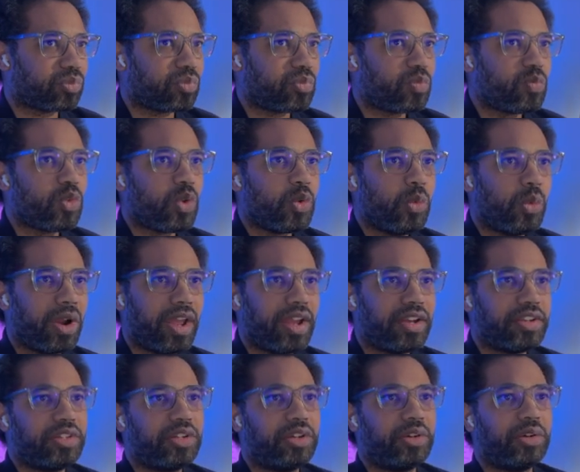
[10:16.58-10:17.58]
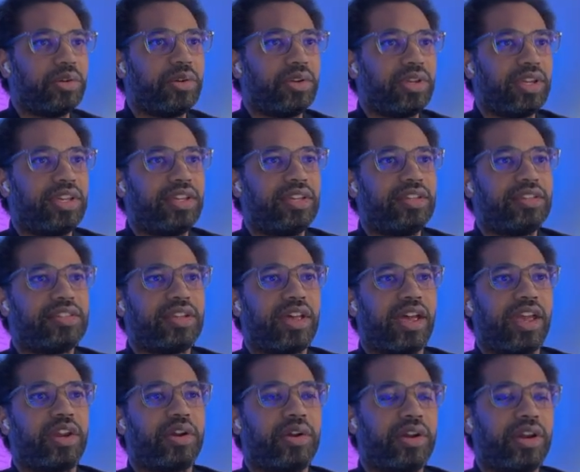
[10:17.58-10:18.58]
What I do is I
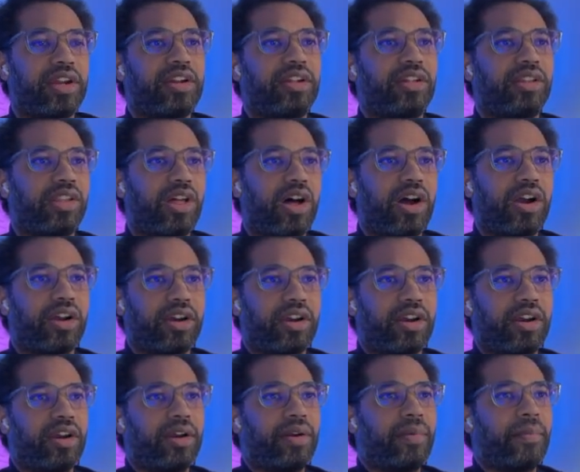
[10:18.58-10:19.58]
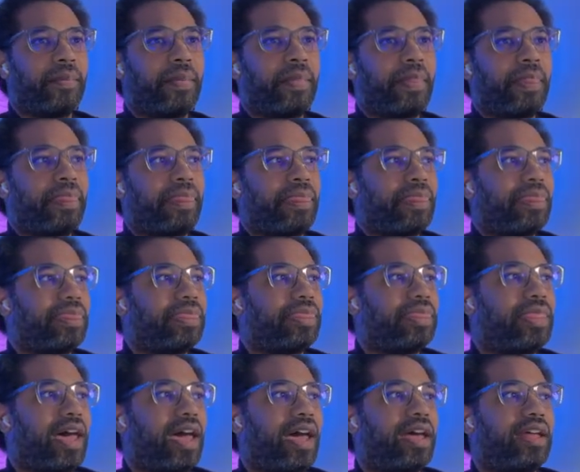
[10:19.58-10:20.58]
create a logger
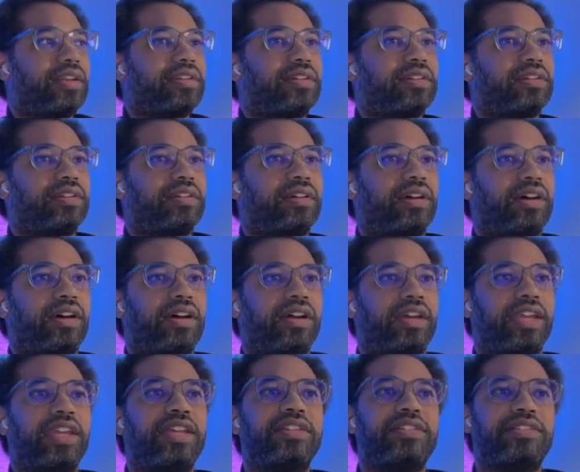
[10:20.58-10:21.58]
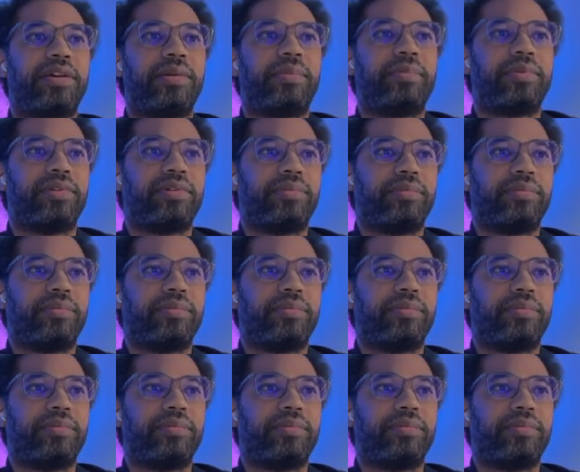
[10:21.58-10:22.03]
that ends up